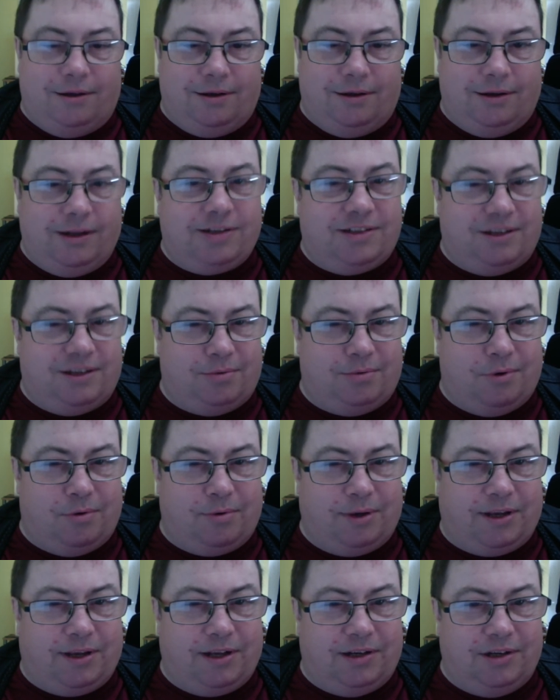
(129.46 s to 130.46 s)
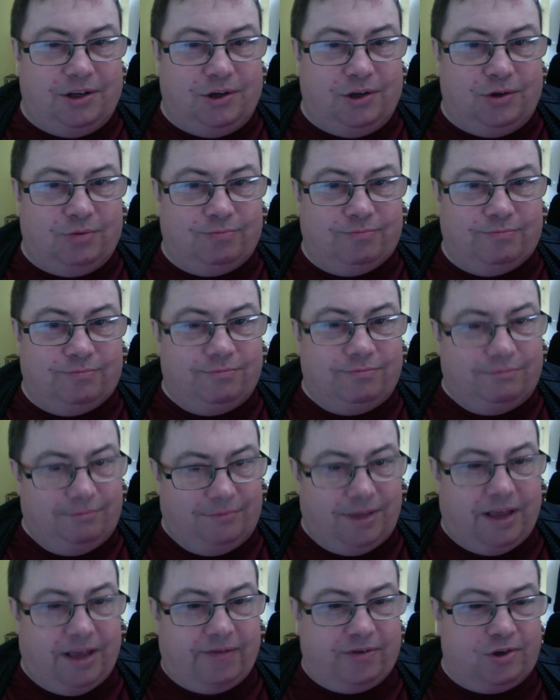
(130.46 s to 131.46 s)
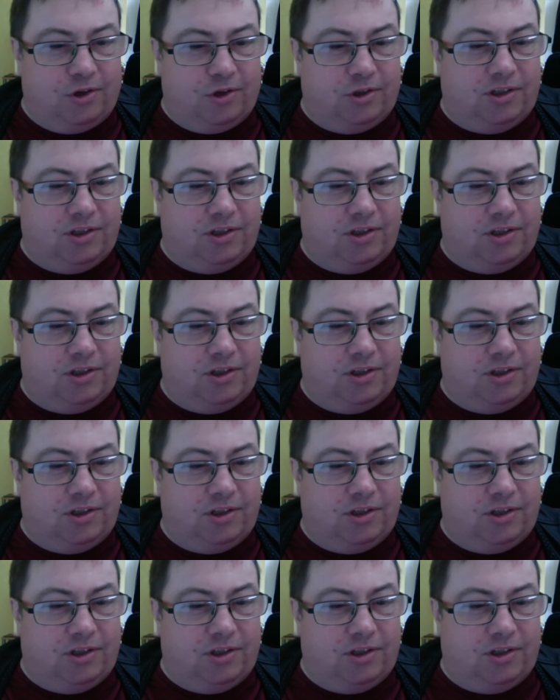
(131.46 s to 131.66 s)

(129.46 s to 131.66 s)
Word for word: Let's see what we can do. Have a good